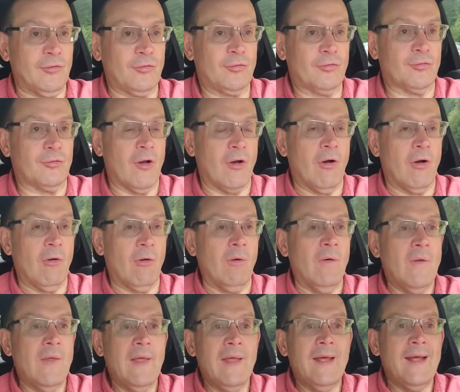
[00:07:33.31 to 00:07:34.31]
So
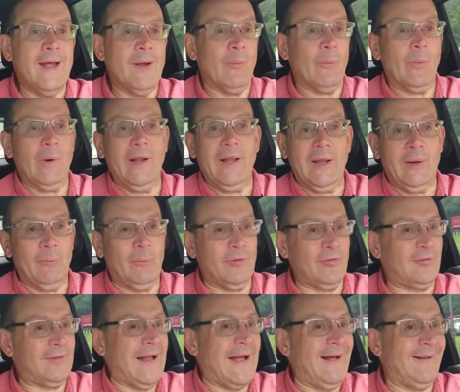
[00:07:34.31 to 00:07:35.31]
it really
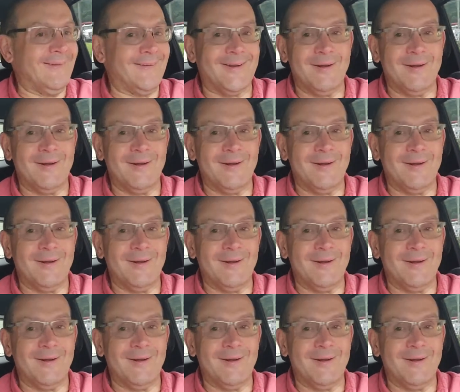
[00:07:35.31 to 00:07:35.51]
was down